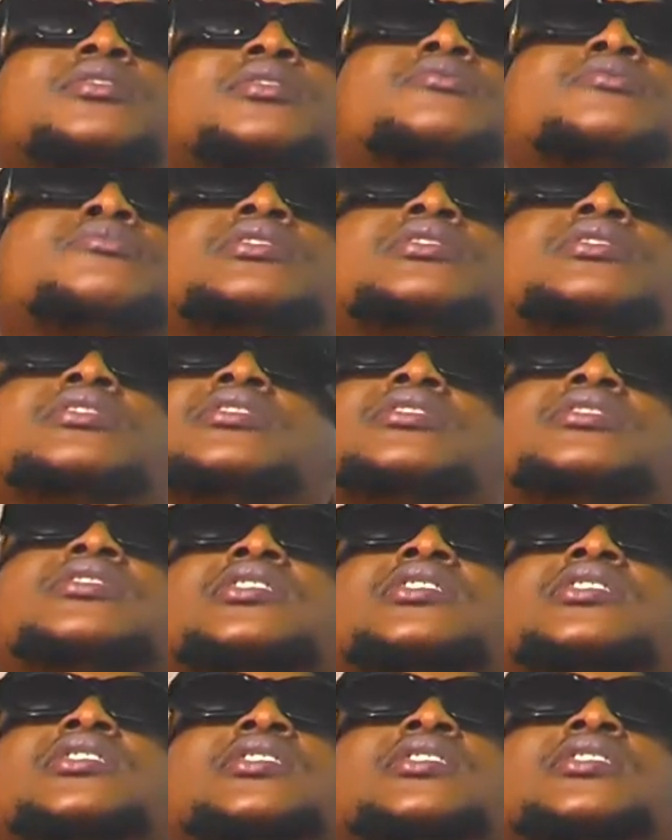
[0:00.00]

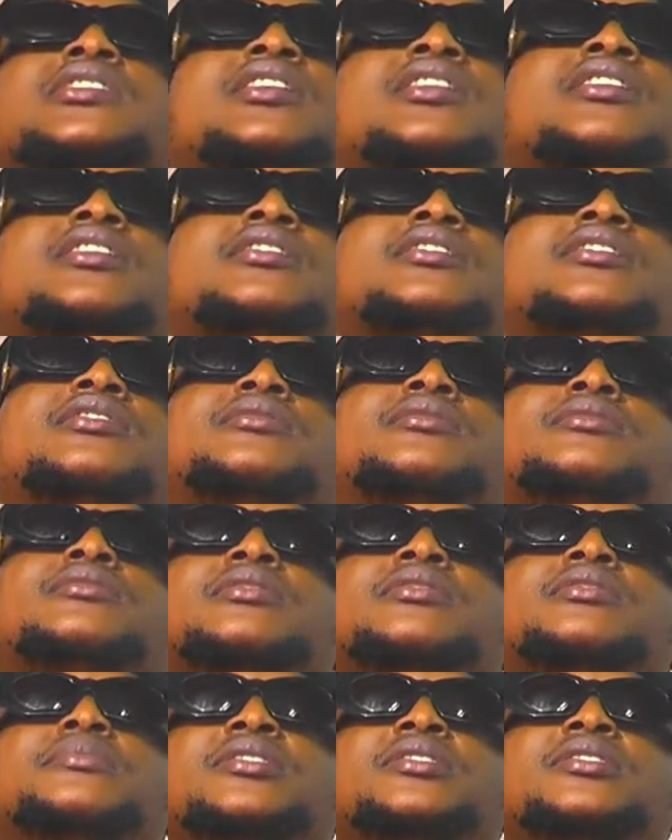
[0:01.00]

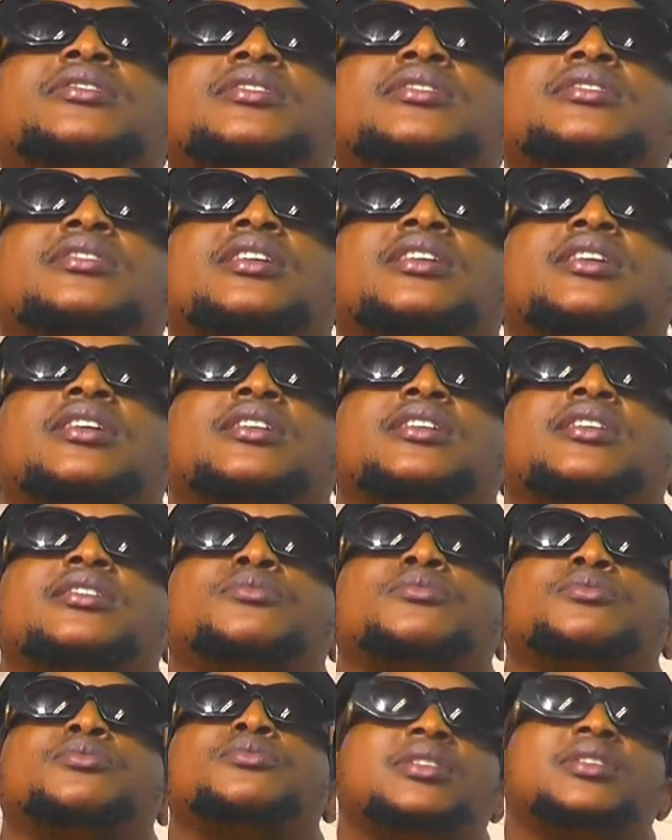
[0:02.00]
me just say, like,
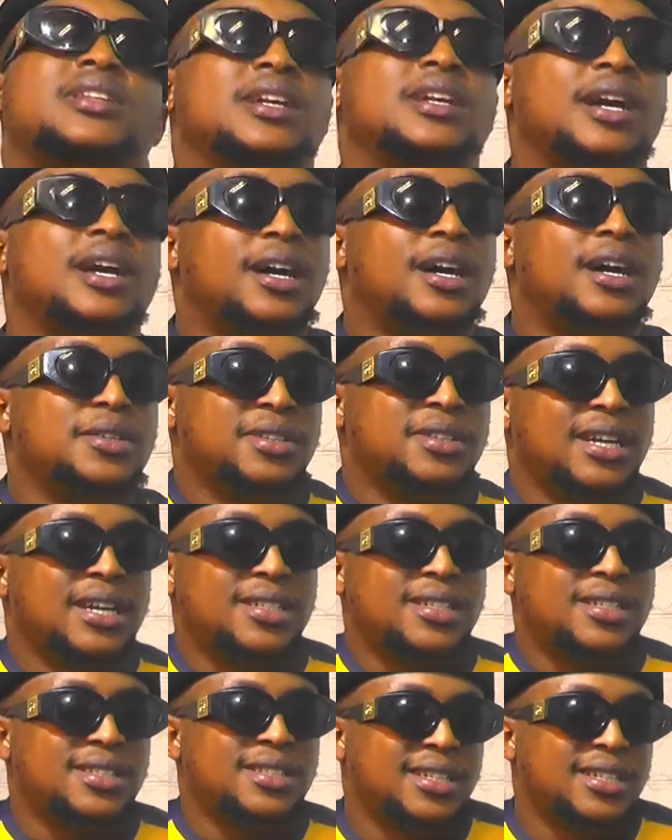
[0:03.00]
we think how you
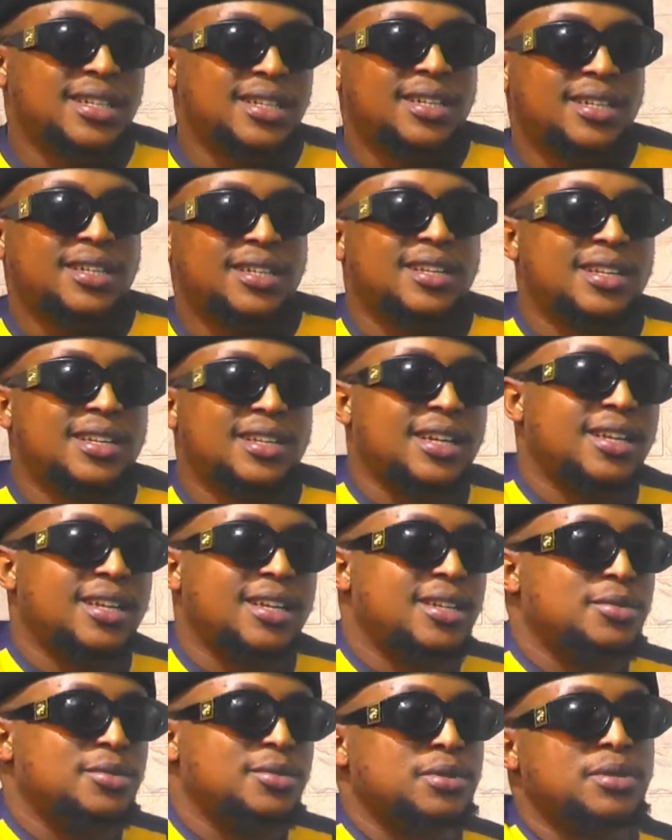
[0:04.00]
guys think,
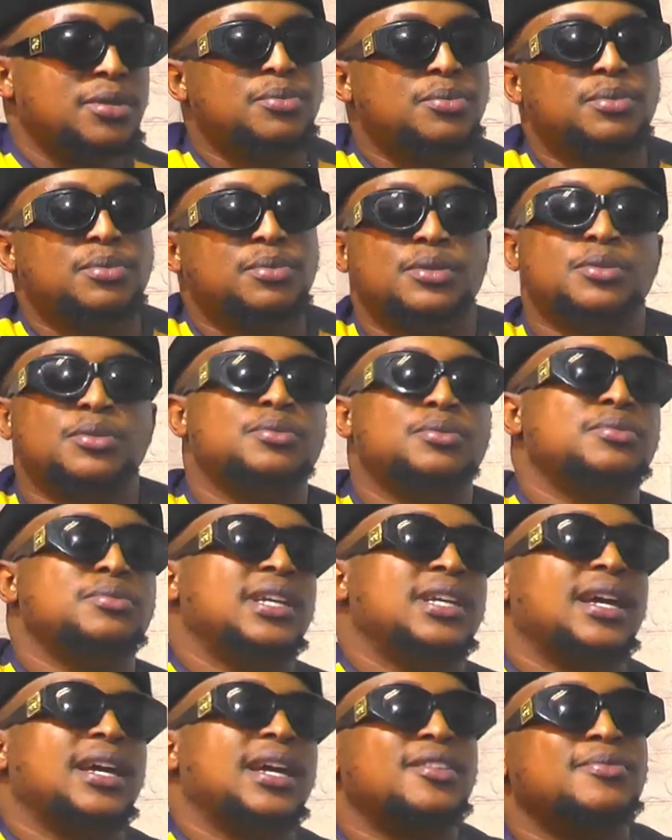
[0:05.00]
like, we know
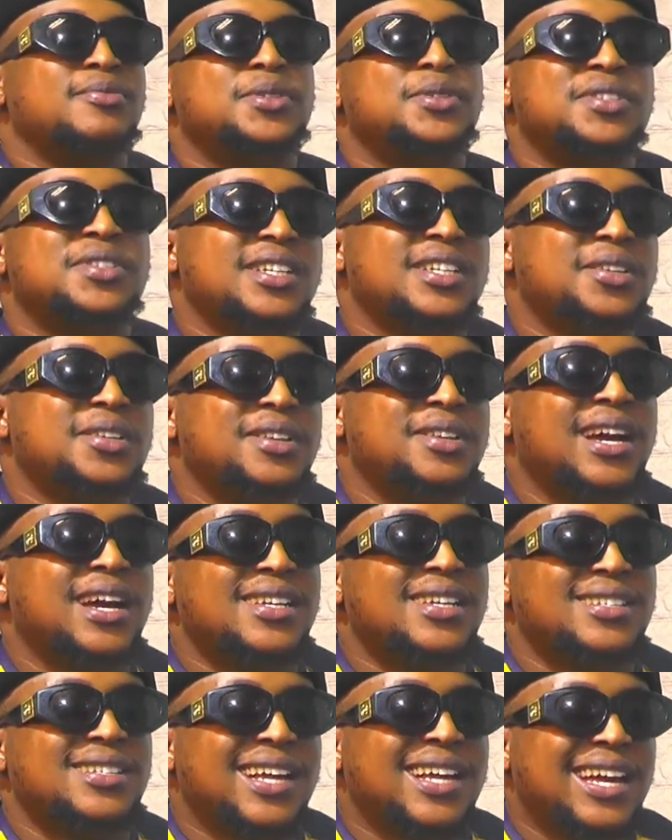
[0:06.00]
the kind of music you
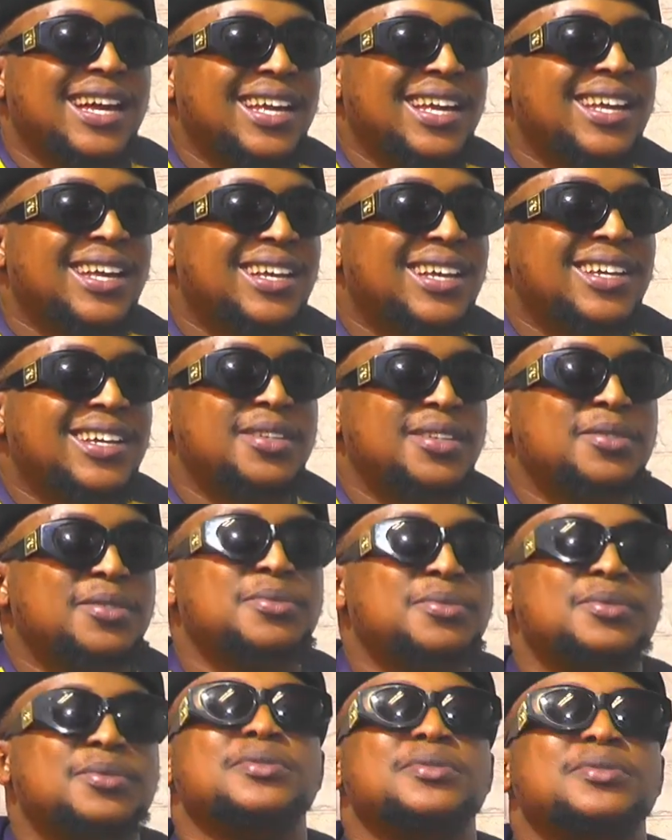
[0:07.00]
guys like, you
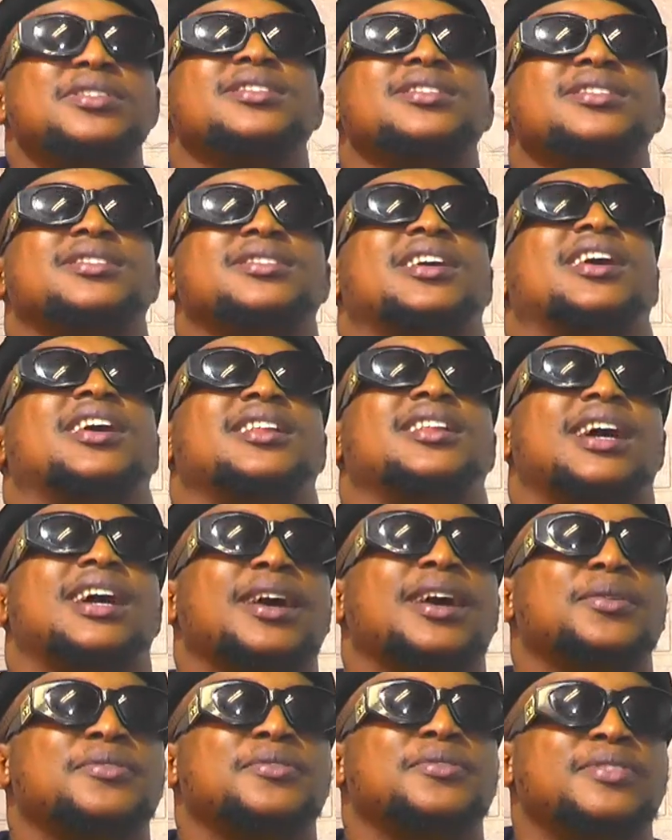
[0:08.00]
know, we just
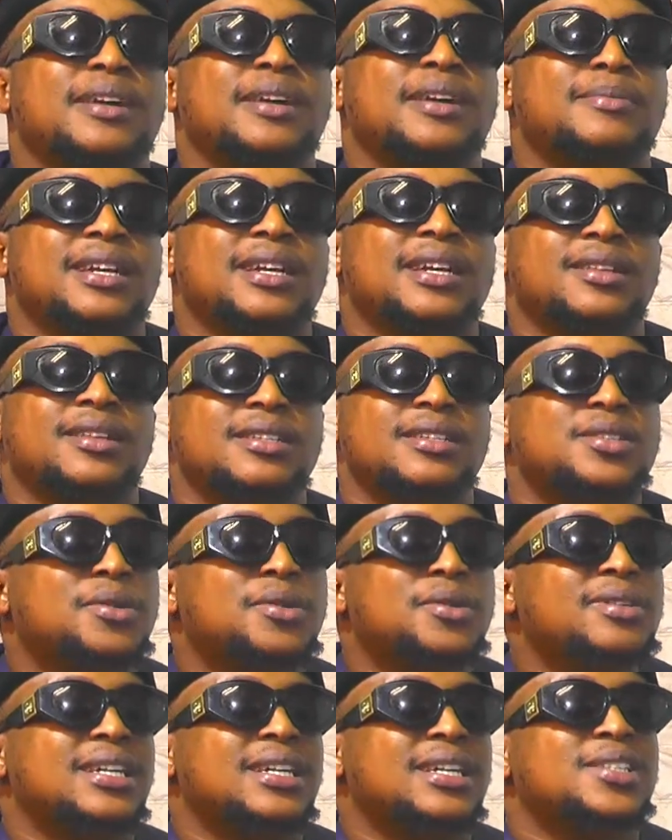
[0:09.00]
that kind of vibe, like the
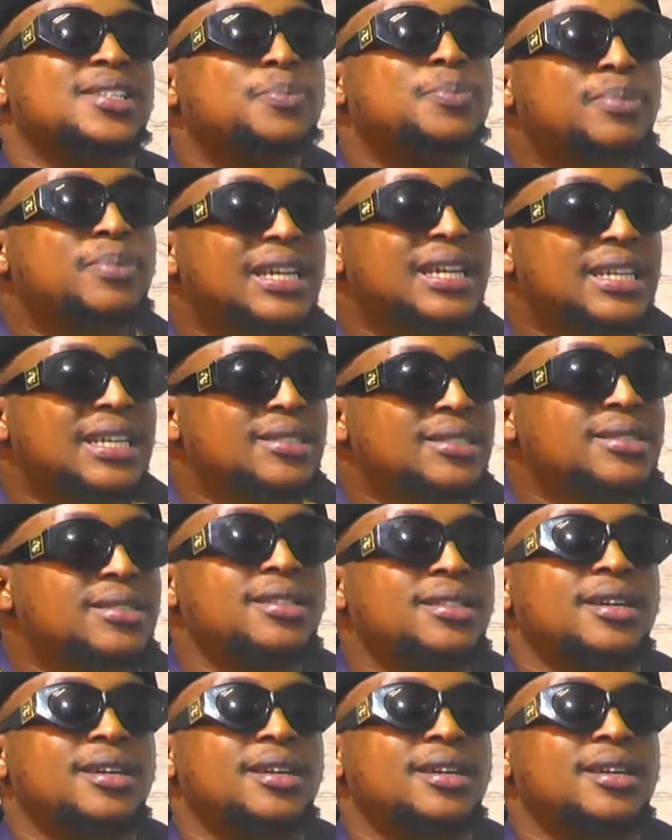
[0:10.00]
song that's playing.